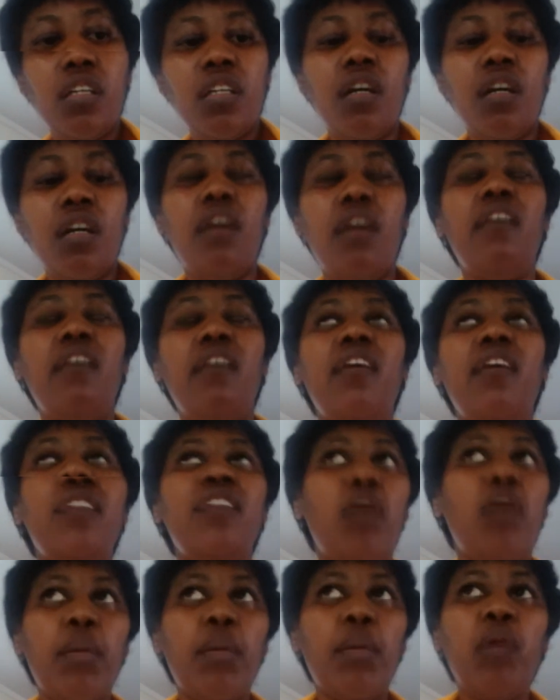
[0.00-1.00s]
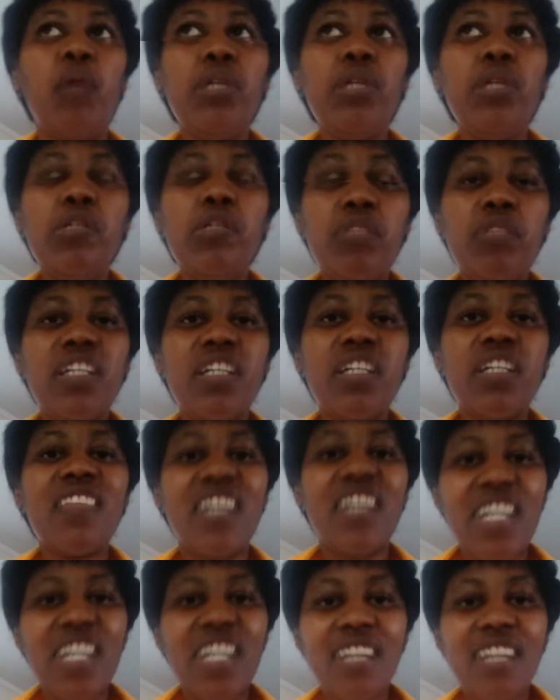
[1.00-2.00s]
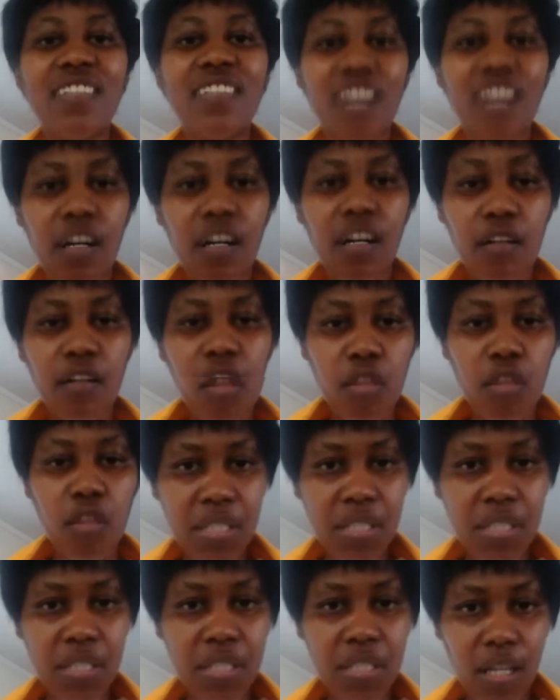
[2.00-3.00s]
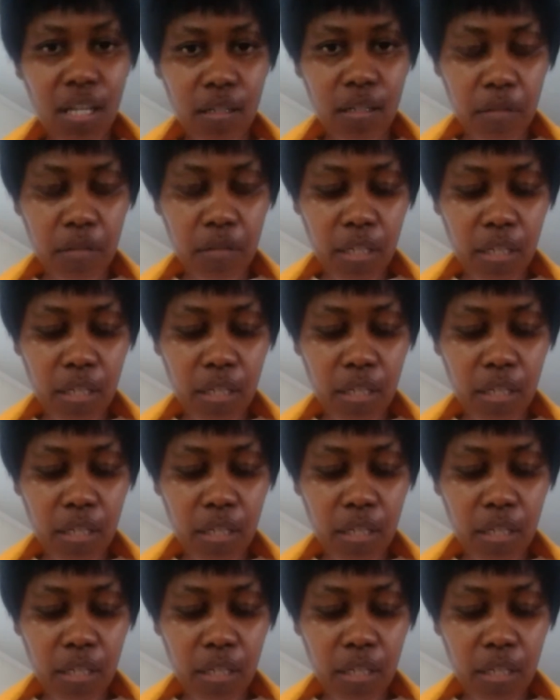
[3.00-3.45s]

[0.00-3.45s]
the hair tongue, the warm tongue, right?